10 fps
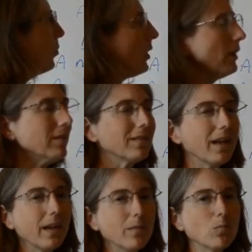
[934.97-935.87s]
we could
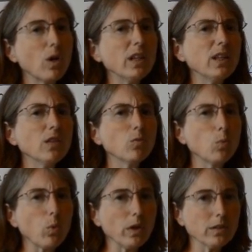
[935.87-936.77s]
say running is
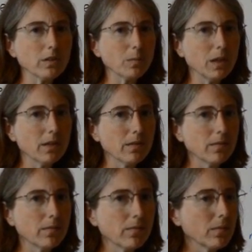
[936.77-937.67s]
boring to me.
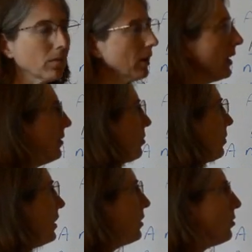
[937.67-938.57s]
Okay, so
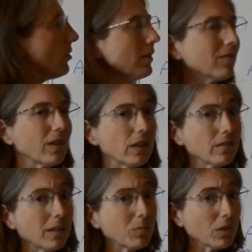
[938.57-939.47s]
we could use this very
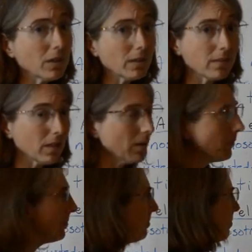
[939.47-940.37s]
same sentence here.